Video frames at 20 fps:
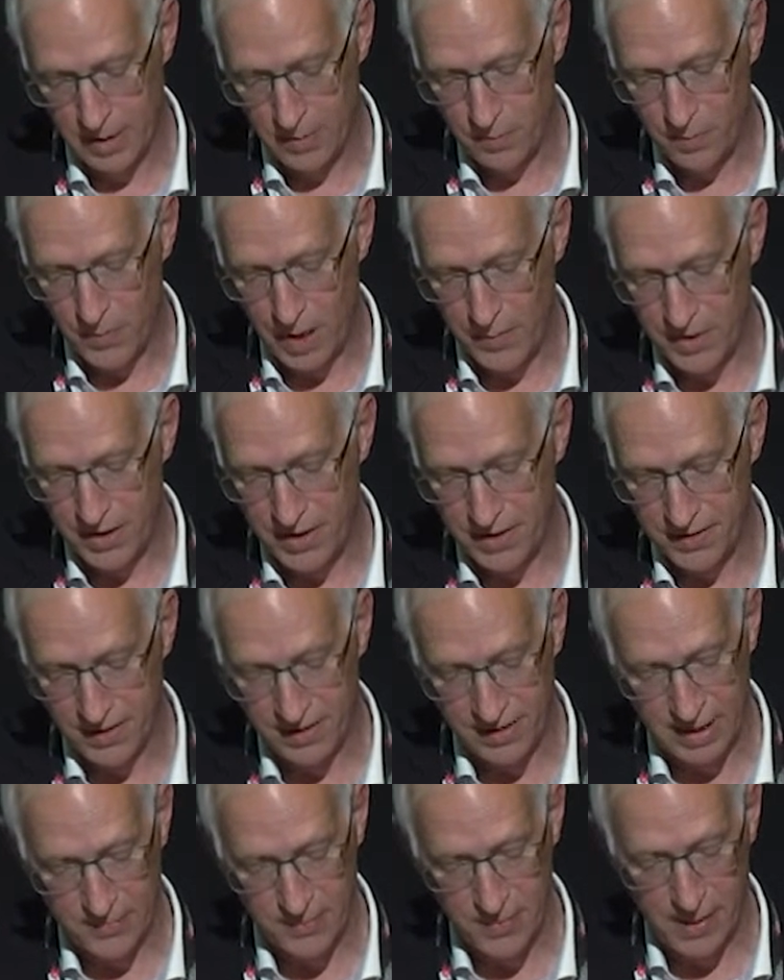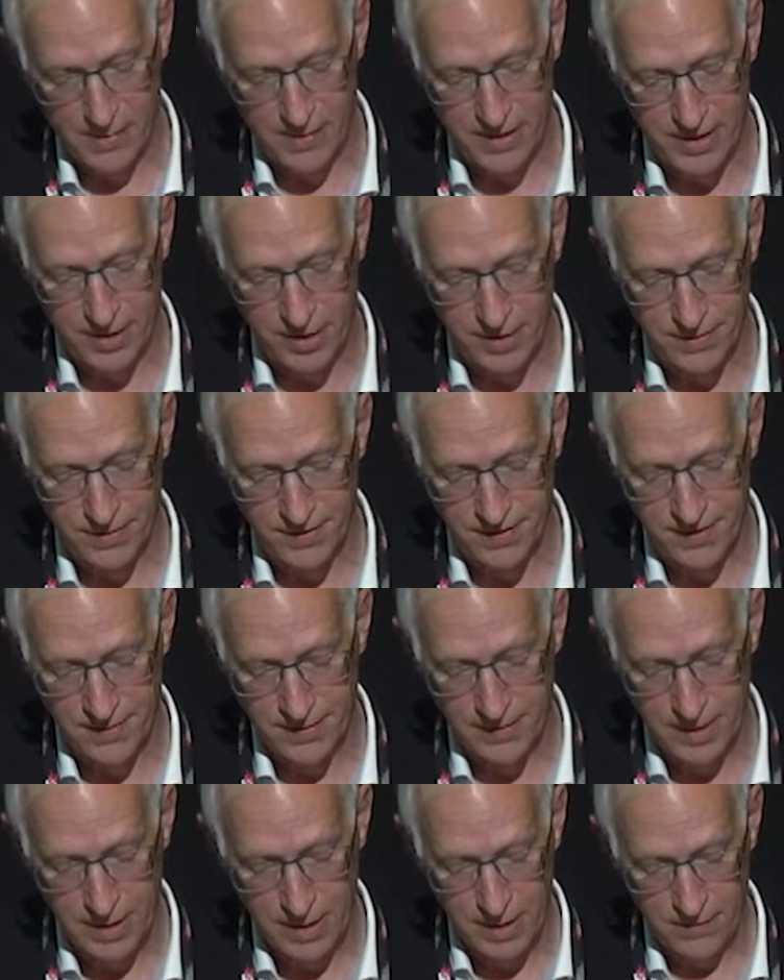memories and commemorations
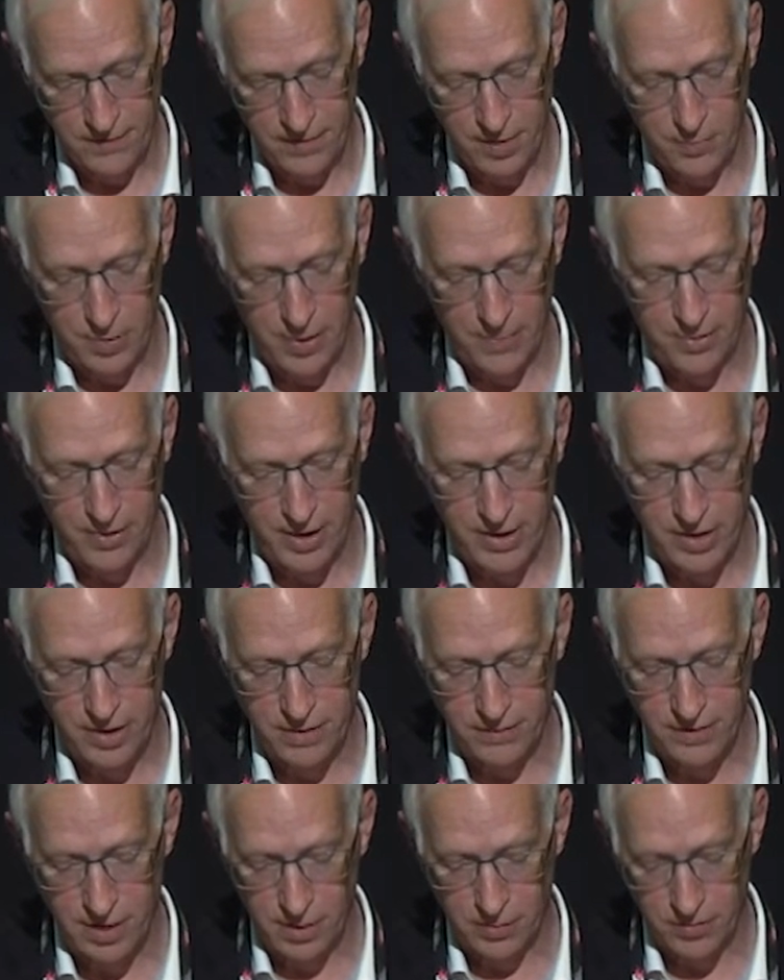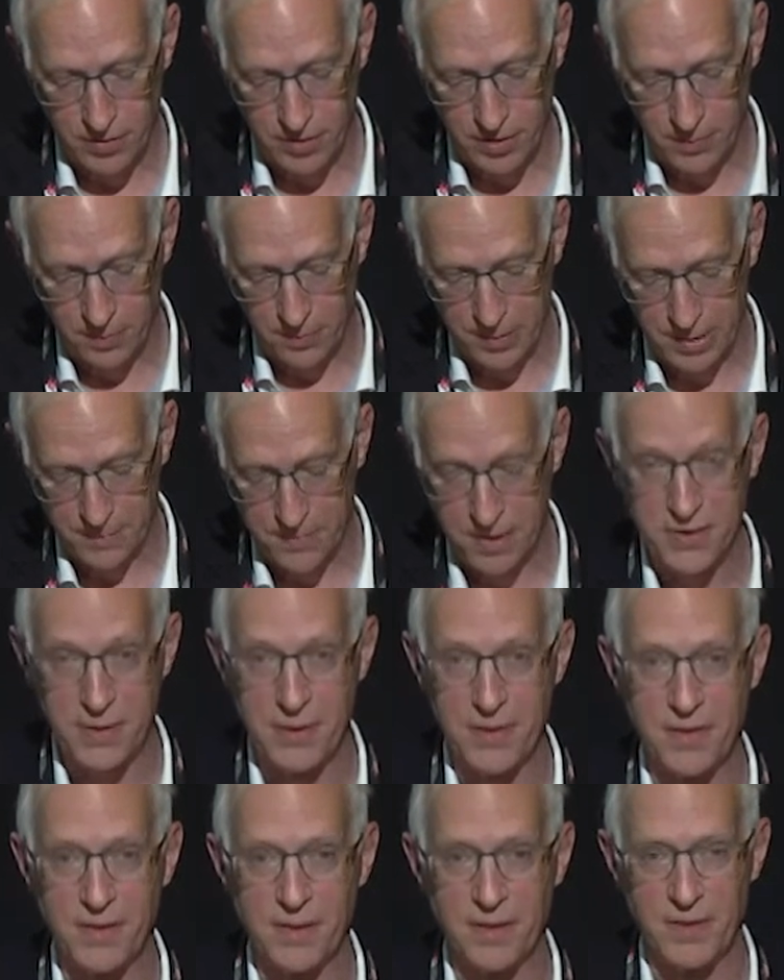for the preparation of cultural
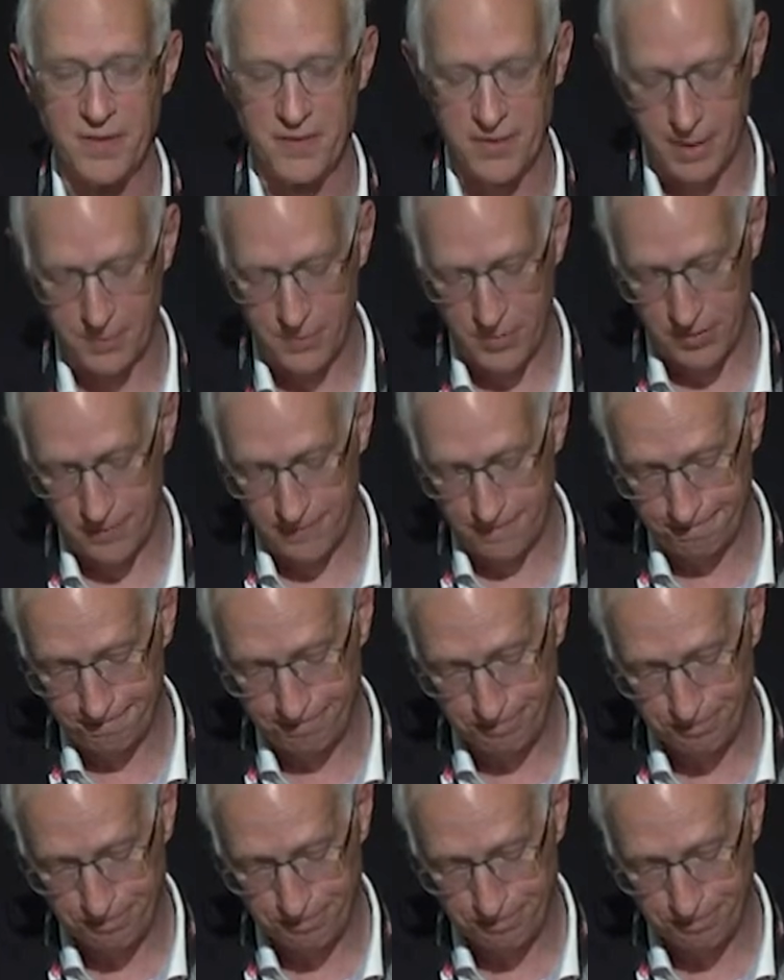purposes and consumption.